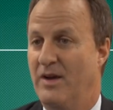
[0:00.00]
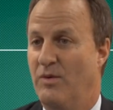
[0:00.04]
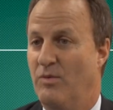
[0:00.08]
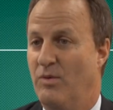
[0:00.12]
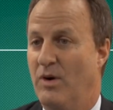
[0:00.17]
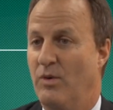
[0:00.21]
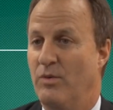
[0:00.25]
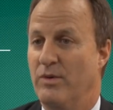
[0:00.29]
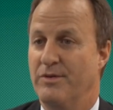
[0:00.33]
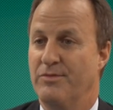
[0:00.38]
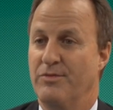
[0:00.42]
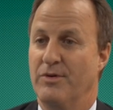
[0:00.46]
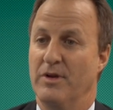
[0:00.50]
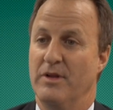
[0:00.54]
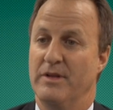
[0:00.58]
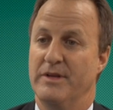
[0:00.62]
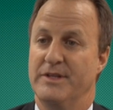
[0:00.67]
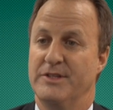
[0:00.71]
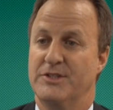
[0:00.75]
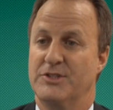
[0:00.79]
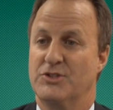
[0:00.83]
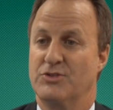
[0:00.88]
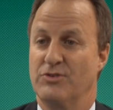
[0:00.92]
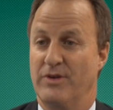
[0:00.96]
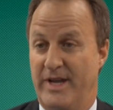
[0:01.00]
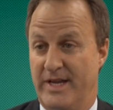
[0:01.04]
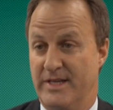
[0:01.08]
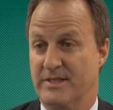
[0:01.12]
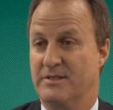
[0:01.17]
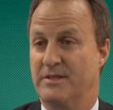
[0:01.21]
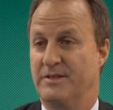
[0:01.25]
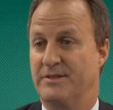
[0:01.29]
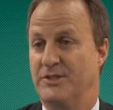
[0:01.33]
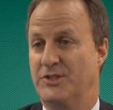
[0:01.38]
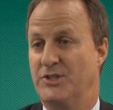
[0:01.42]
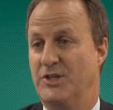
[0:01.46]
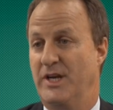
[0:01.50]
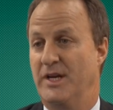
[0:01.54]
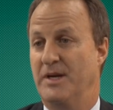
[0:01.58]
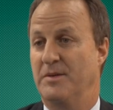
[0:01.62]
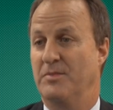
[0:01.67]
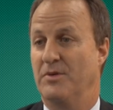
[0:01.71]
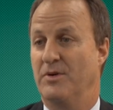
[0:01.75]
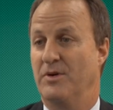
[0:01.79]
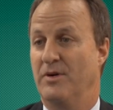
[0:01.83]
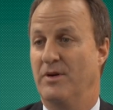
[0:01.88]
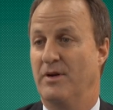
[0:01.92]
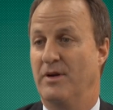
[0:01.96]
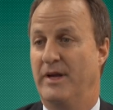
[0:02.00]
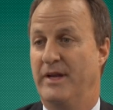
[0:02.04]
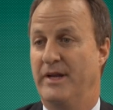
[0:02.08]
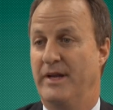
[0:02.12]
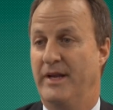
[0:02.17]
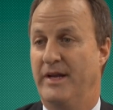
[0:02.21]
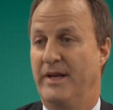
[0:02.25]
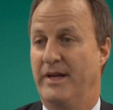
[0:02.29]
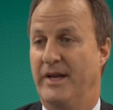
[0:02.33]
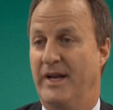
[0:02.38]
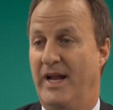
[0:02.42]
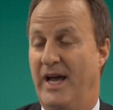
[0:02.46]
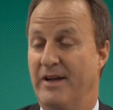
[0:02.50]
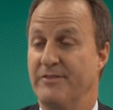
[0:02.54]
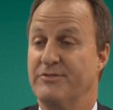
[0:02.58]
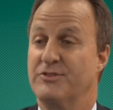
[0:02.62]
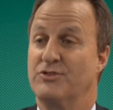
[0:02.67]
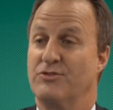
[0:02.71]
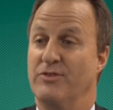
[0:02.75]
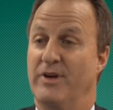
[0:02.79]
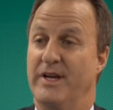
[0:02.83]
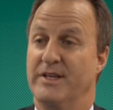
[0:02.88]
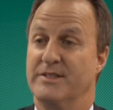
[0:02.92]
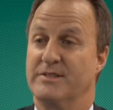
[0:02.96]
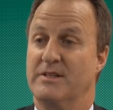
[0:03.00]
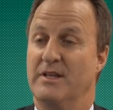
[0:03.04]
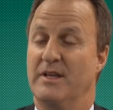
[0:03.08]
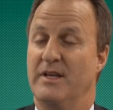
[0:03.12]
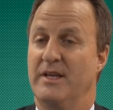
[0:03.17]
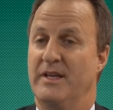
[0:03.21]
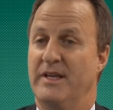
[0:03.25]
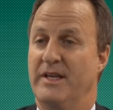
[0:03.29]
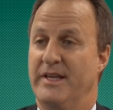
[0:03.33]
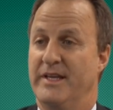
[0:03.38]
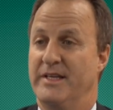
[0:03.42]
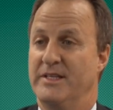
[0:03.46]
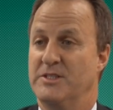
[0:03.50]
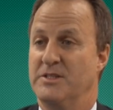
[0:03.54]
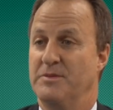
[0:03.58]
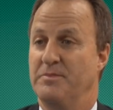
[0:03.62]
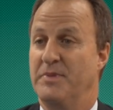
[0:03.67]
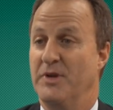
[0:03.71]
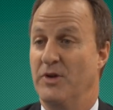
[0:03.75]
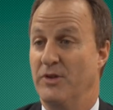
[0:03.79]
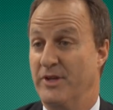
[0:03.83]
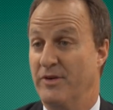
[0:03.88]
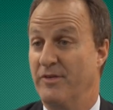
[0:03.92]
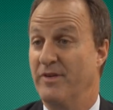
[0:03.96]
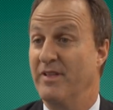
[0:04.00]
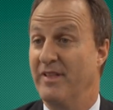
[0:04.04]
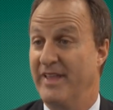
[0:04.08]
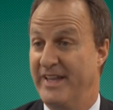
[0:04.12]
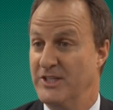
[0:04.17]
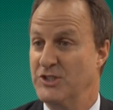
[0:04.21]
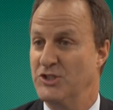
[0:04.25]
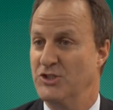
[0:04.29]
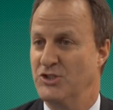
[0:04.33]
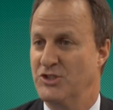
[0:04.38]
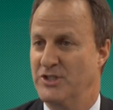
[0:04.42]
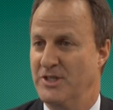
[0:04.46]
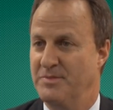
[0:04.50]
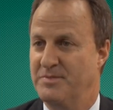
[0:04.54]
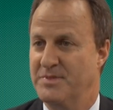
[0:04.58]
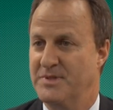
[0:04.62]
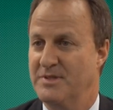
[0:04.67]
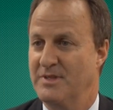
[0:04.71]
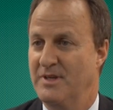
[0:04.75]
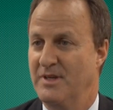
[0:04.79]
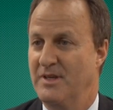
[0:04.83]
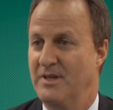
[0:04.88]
and what we've really stressed at the Chamber and I've stressed is building relationships.